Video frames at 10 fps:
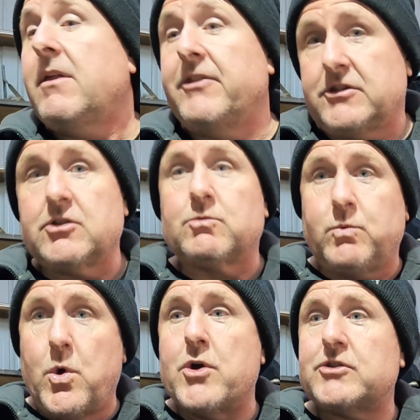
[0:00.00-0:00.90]
This is
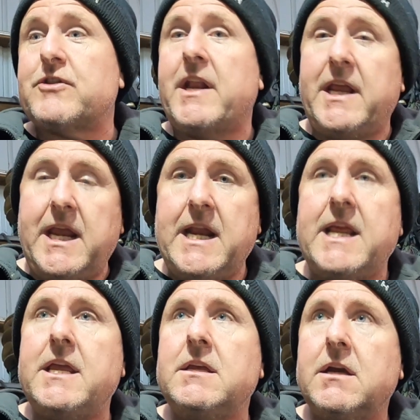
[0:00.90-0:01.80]
worse than
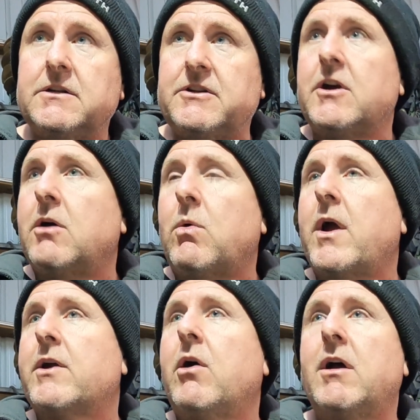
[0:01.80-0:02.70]
any
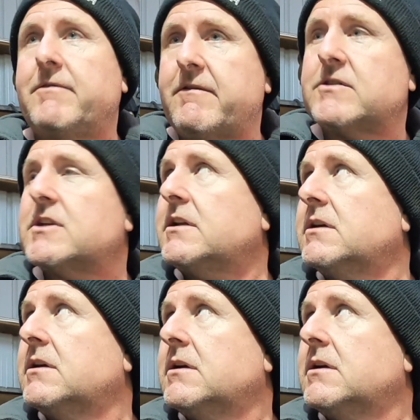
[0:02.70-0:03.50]
DIY guy I've ever seen.